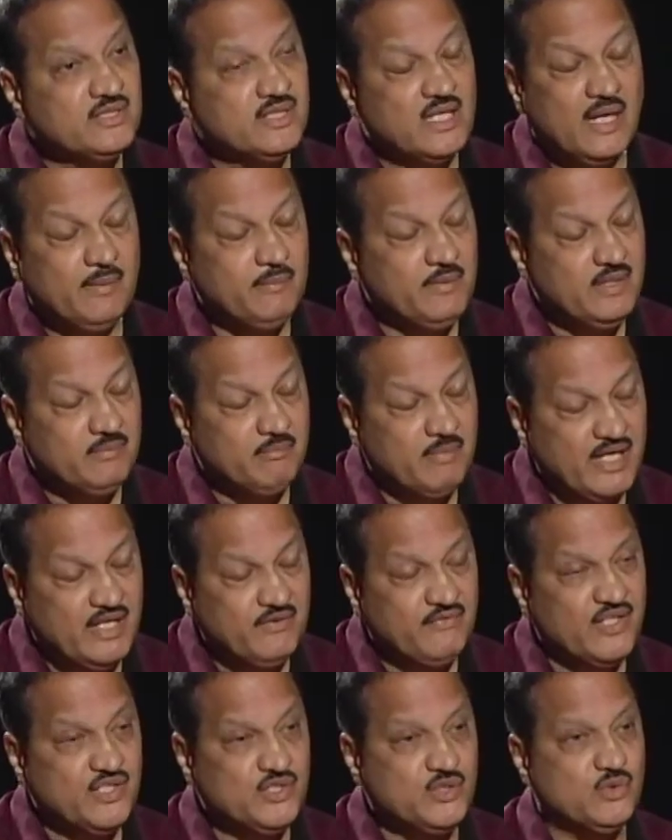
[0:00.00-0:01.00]
I mean
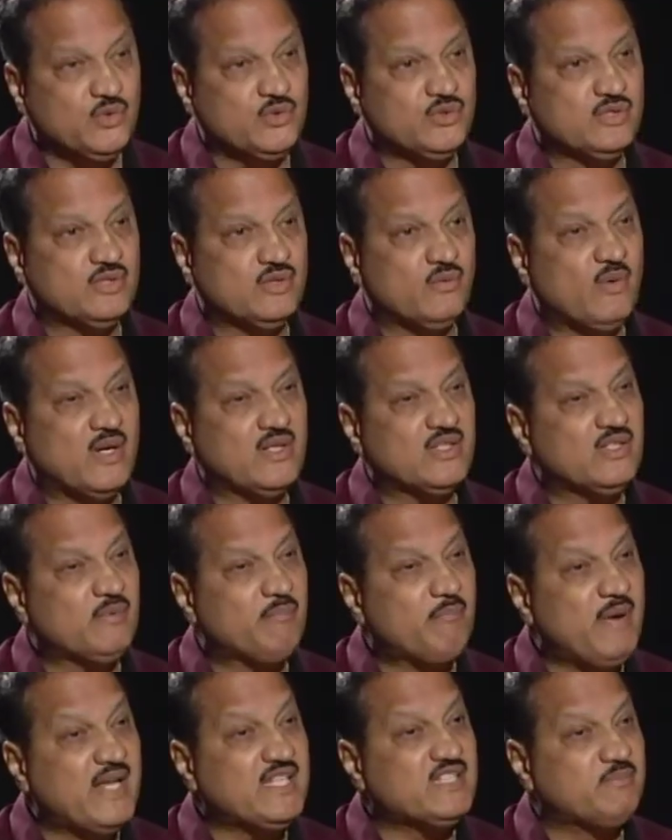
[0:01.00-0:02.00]
manifestos, one of the
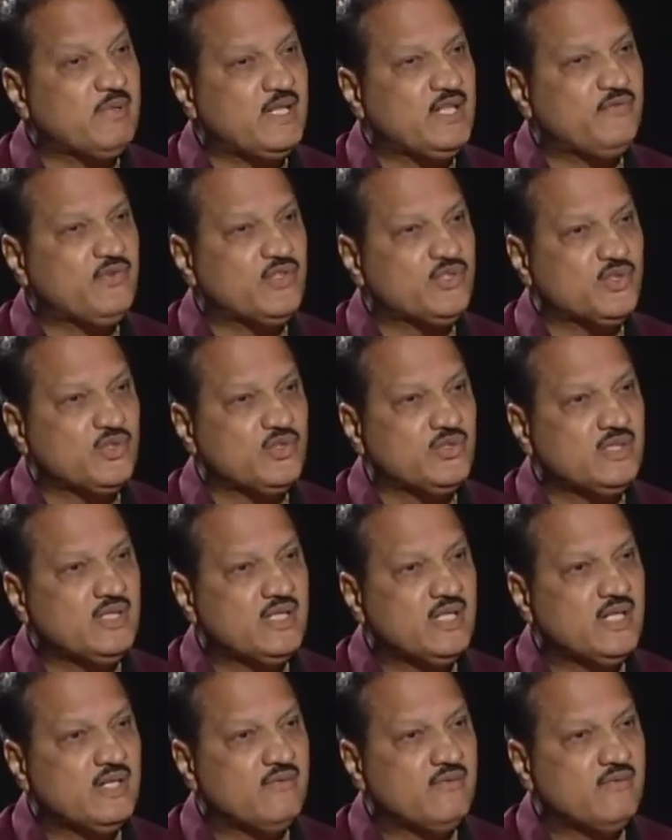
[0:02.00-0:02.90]
best manifestos